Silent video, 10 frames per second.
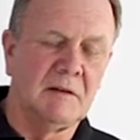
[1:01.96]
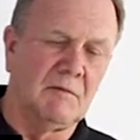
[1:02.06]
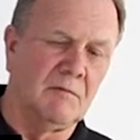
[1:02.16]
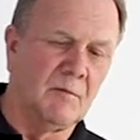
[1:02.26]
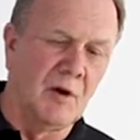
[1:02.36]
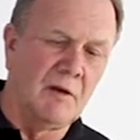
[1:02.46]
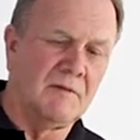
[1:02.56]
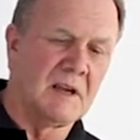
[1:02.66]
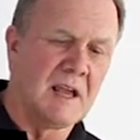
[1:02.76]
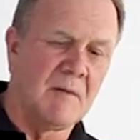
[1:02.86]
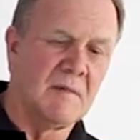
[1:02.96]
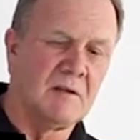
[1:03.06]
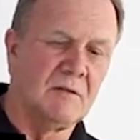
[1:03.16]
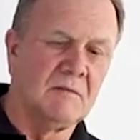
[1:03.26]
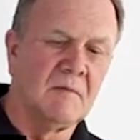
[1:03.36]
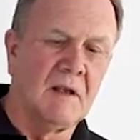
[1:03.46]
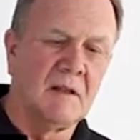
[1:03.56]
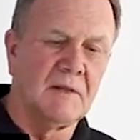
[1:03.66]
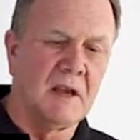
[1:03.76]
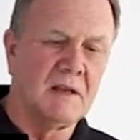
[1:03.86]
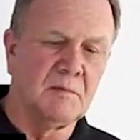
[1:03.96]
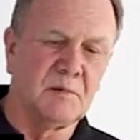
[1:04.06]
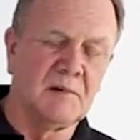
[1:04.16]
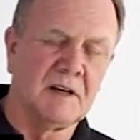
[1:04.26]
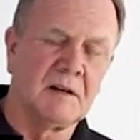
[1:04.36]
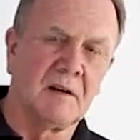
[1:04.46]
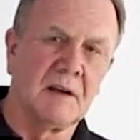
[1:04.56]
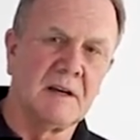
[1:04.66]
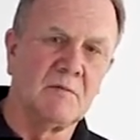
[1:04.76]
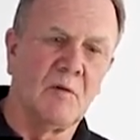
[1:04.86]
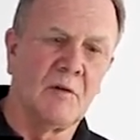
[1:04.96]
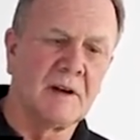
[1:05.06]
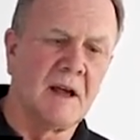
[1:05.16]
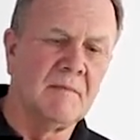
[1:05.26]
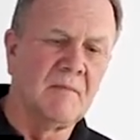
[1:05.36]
you remove the chemical, then you put in clean water,